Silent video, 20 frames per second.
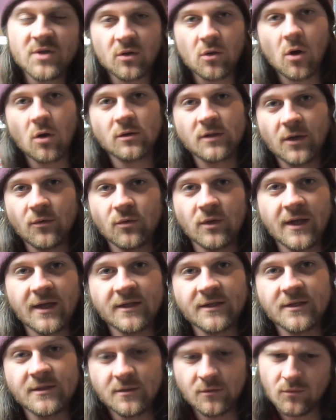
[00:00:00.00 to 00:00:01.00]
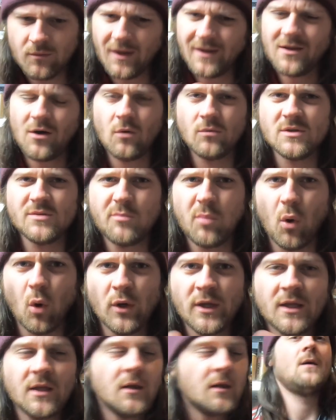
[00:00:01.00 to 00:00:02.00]
to Lockdown Learning. Why do I always
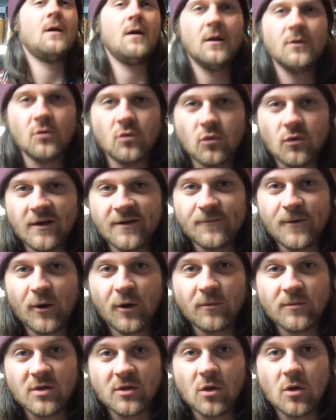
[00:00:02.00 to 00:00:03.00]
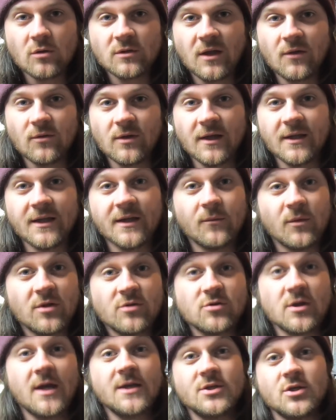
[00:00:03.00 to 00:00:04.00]
point? Hello and welcome to Lockdown Learning with
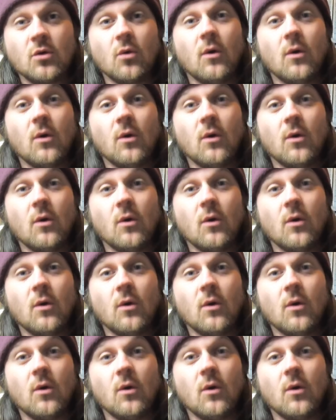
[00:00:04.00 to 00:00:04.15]
Tragic